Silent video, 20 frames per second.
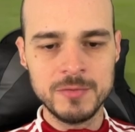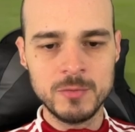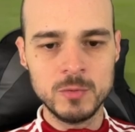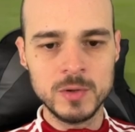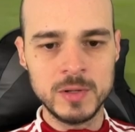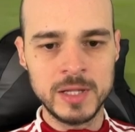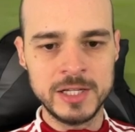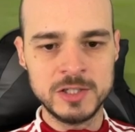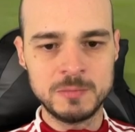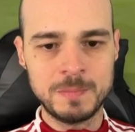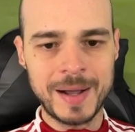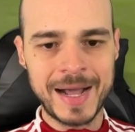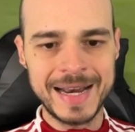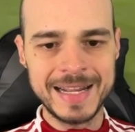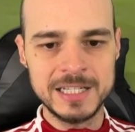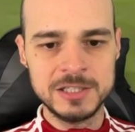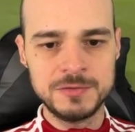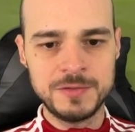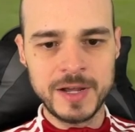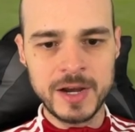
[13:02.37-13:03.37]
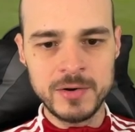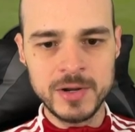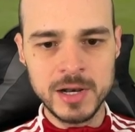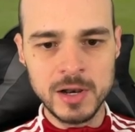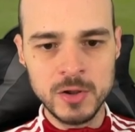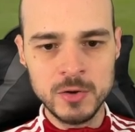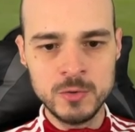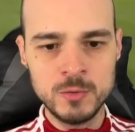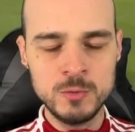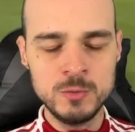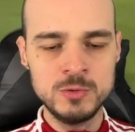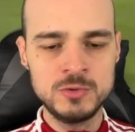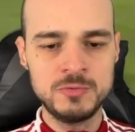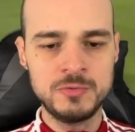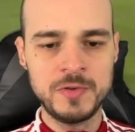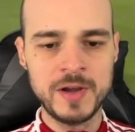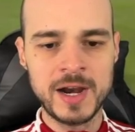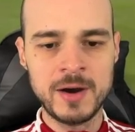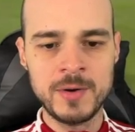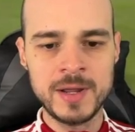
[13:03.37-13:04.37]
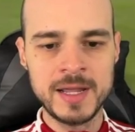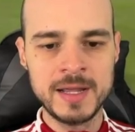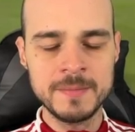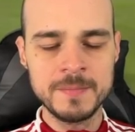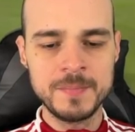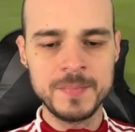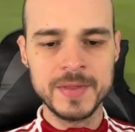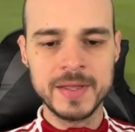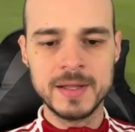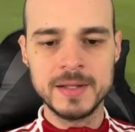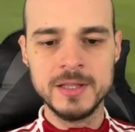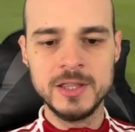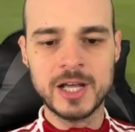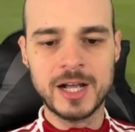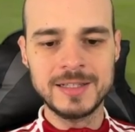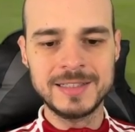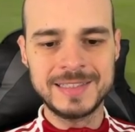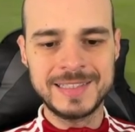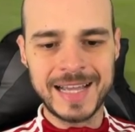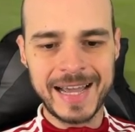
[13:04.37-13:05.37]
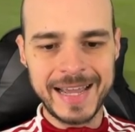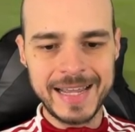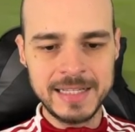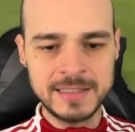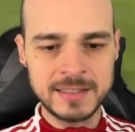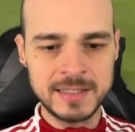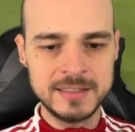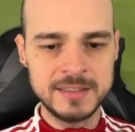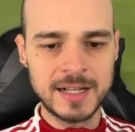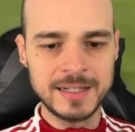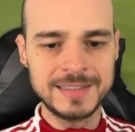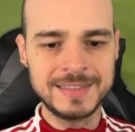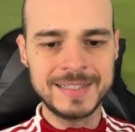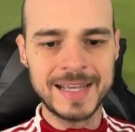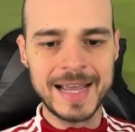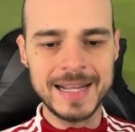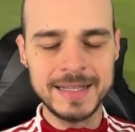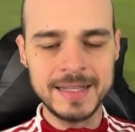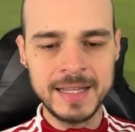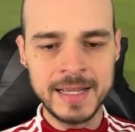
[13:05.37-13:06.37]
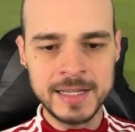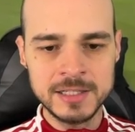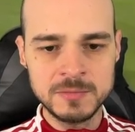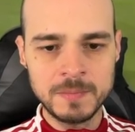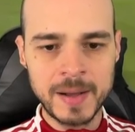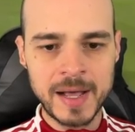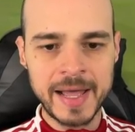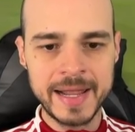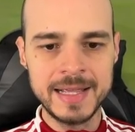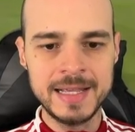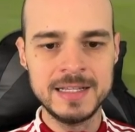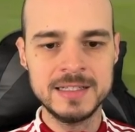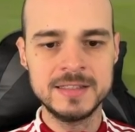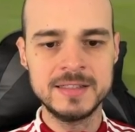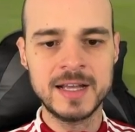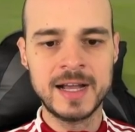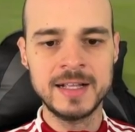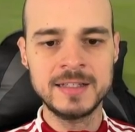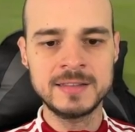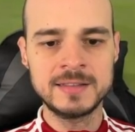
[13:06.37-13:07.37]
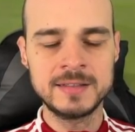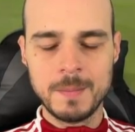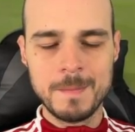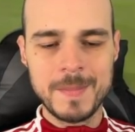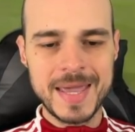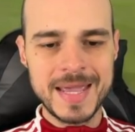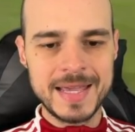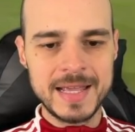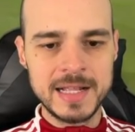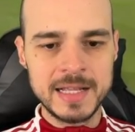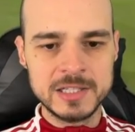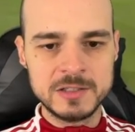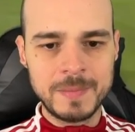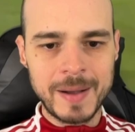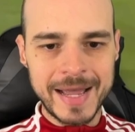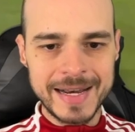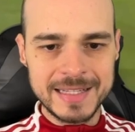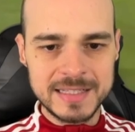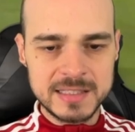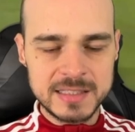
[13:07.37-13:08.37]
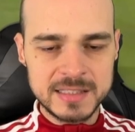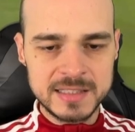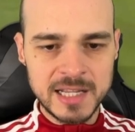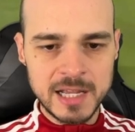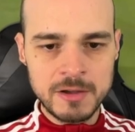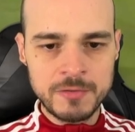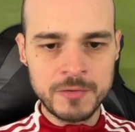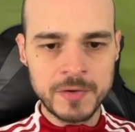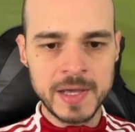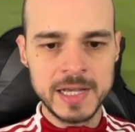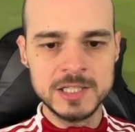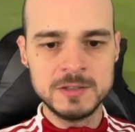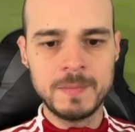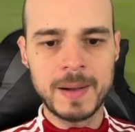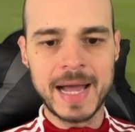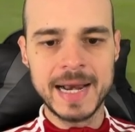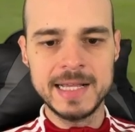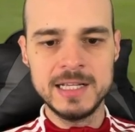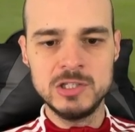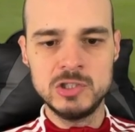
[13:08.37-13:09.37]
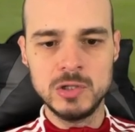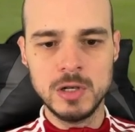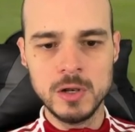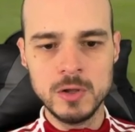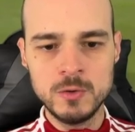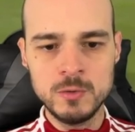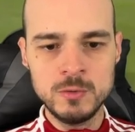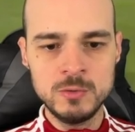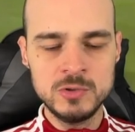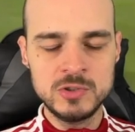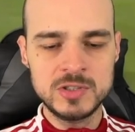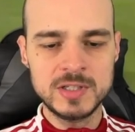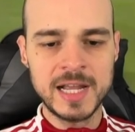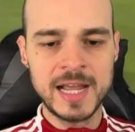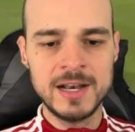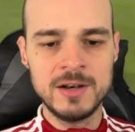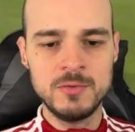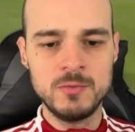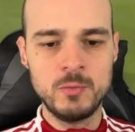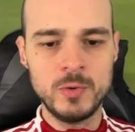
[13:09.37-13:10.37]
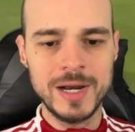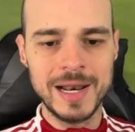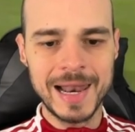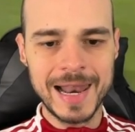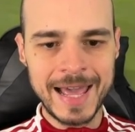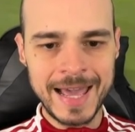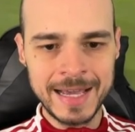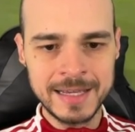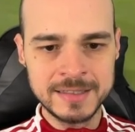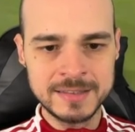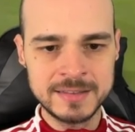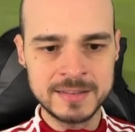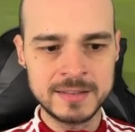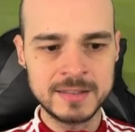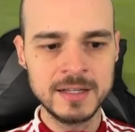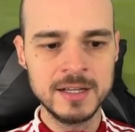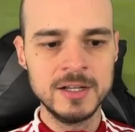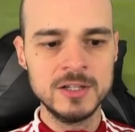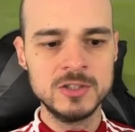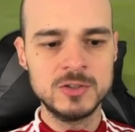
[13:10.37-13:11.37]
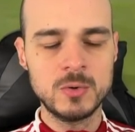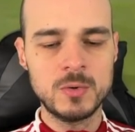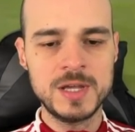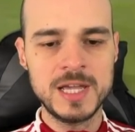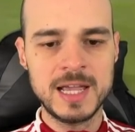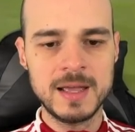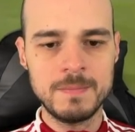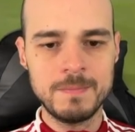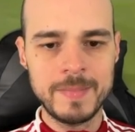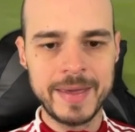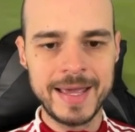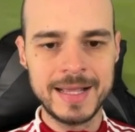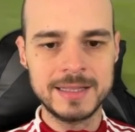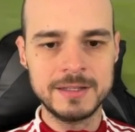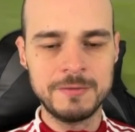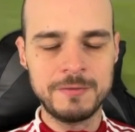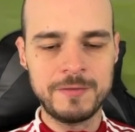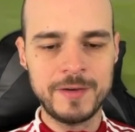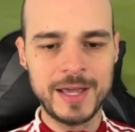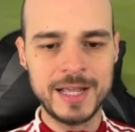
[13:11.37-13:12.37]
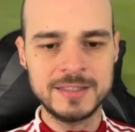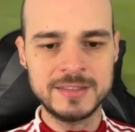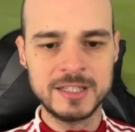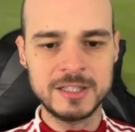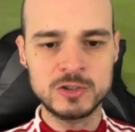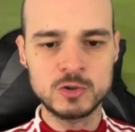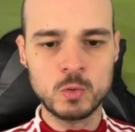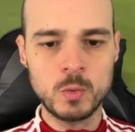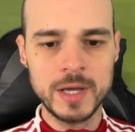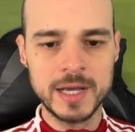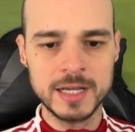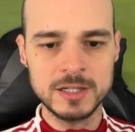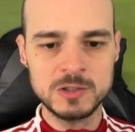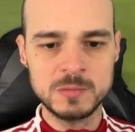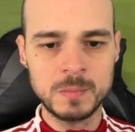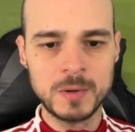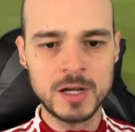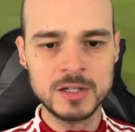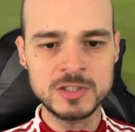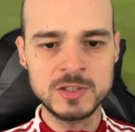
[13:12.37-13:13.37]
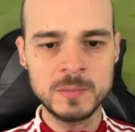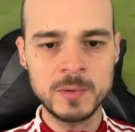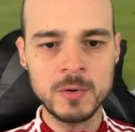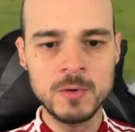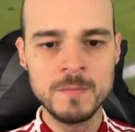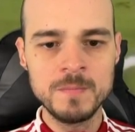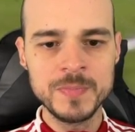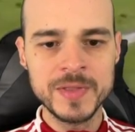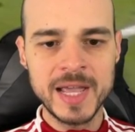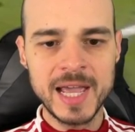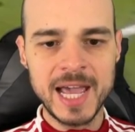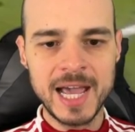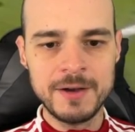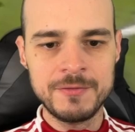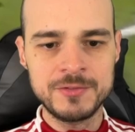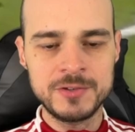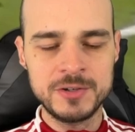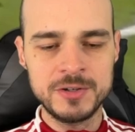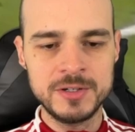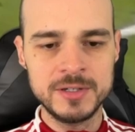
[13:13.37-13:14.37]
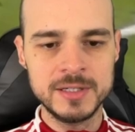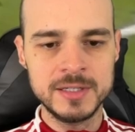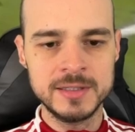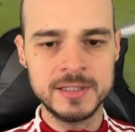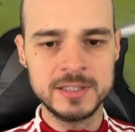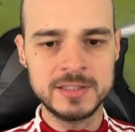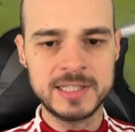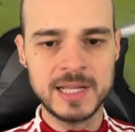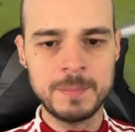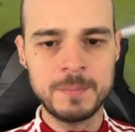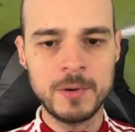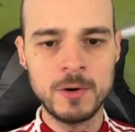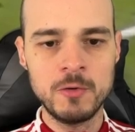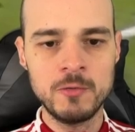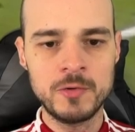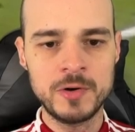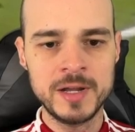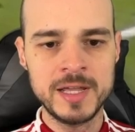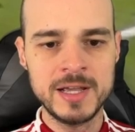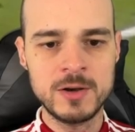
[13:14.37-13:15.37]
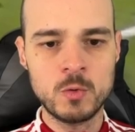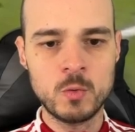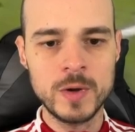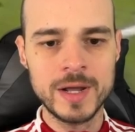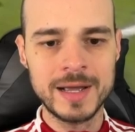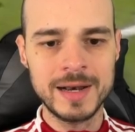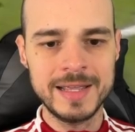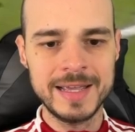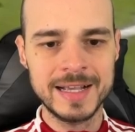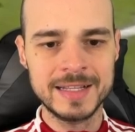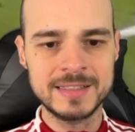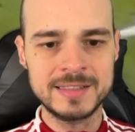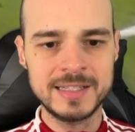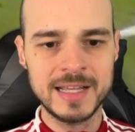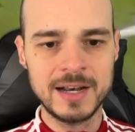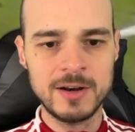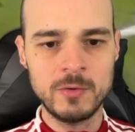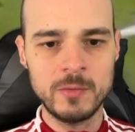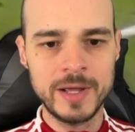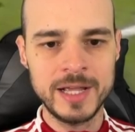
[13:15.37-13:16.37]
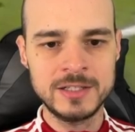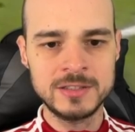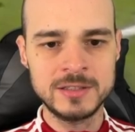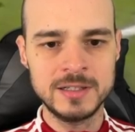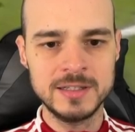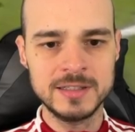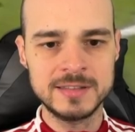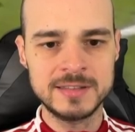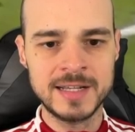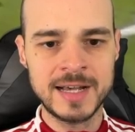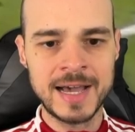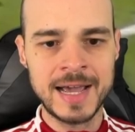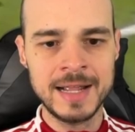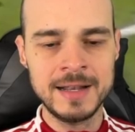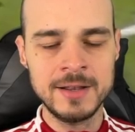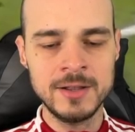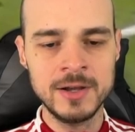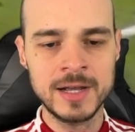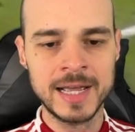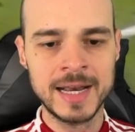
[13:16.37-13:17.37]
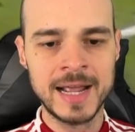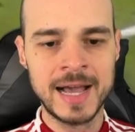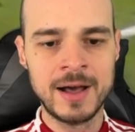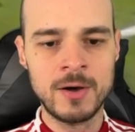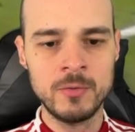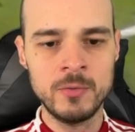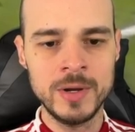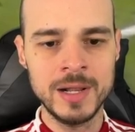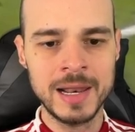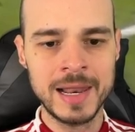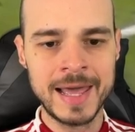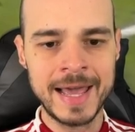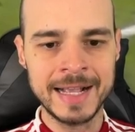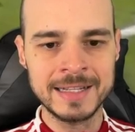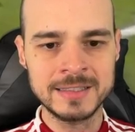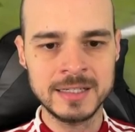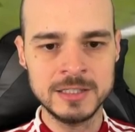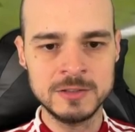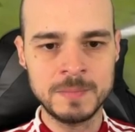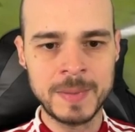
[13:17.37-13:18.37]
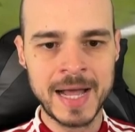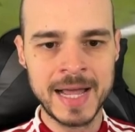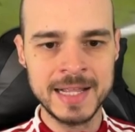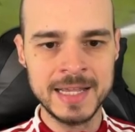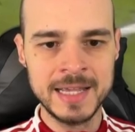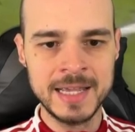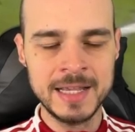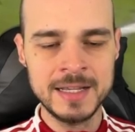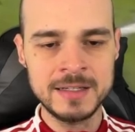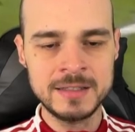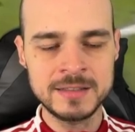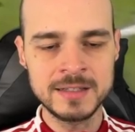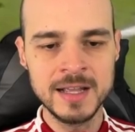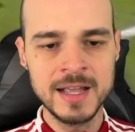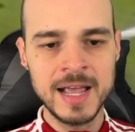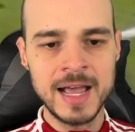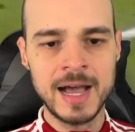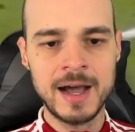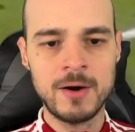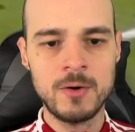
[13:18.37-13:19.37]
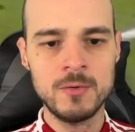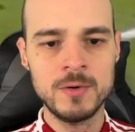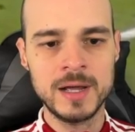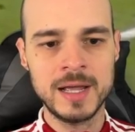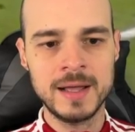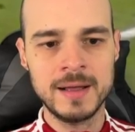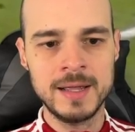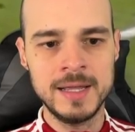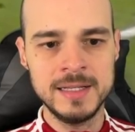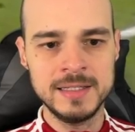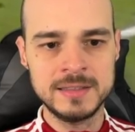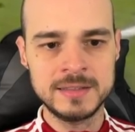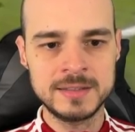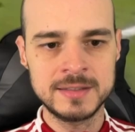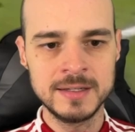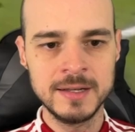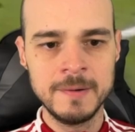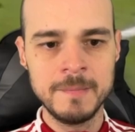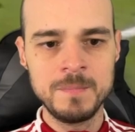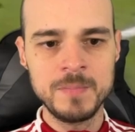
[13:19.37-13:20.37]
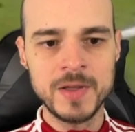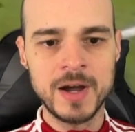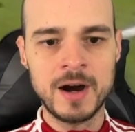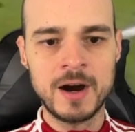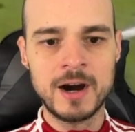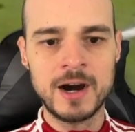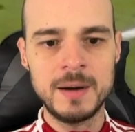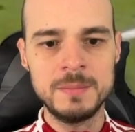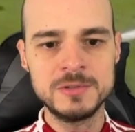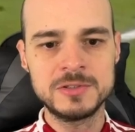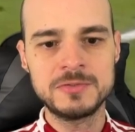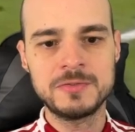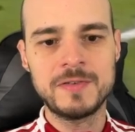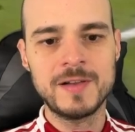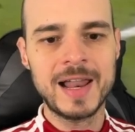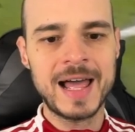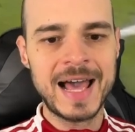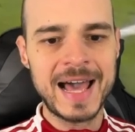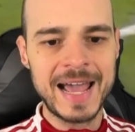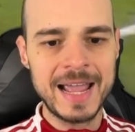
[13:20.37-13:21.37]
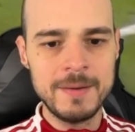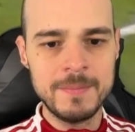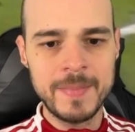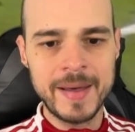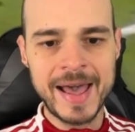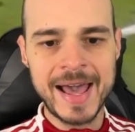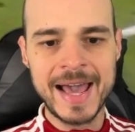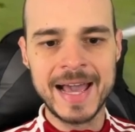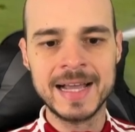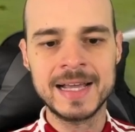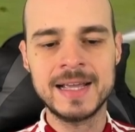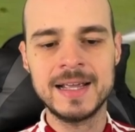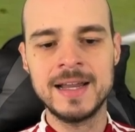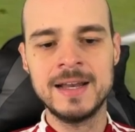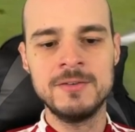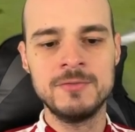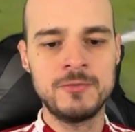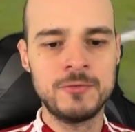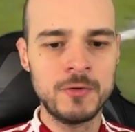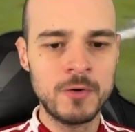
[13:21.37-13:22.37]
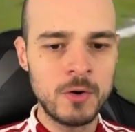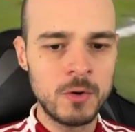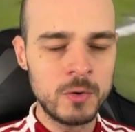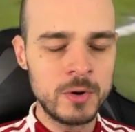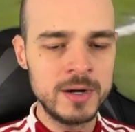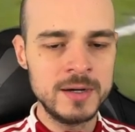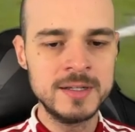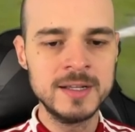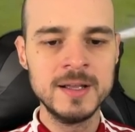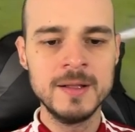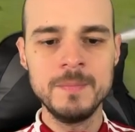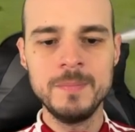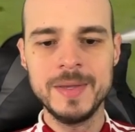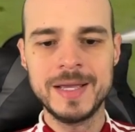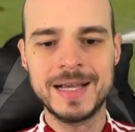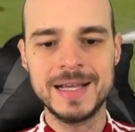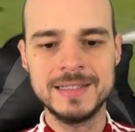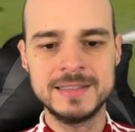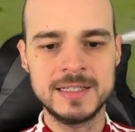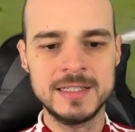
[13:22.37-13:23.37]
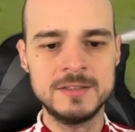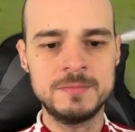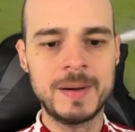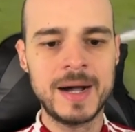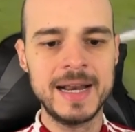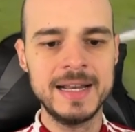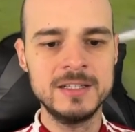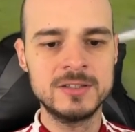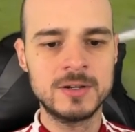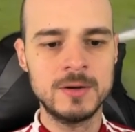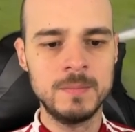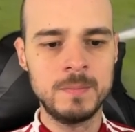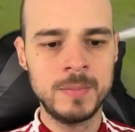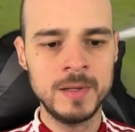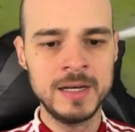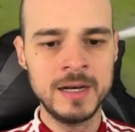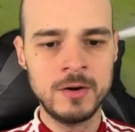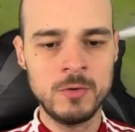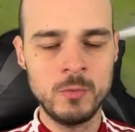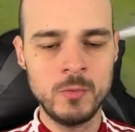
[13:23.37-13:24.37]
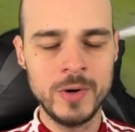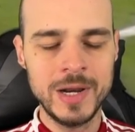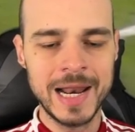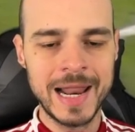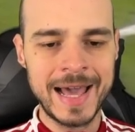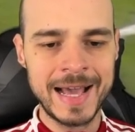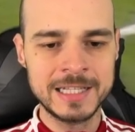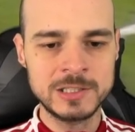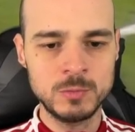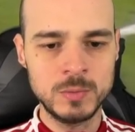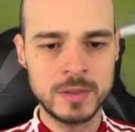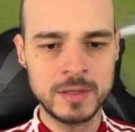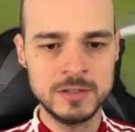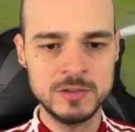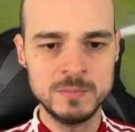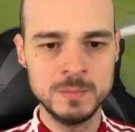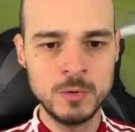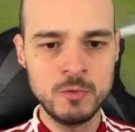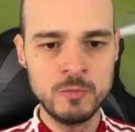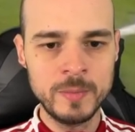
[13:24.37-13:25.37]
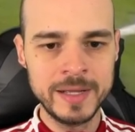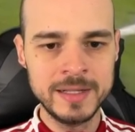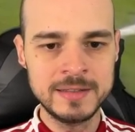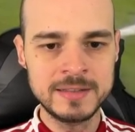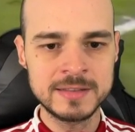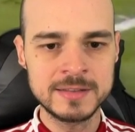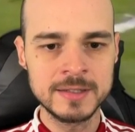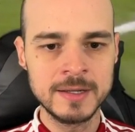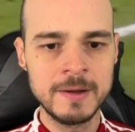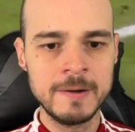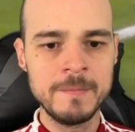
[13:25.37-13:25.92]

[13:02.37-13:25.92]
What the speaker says: his body is very loose, very not tight. He's not tightening his body. He's not making his body stiff. His body is loose and relaxed, so he can make the feints as quick as possible. After the step over, he quickly accelerates to the side. Look at how relaxed his body is, how his arms fly back and forward because his body is completely relaxed with his movements.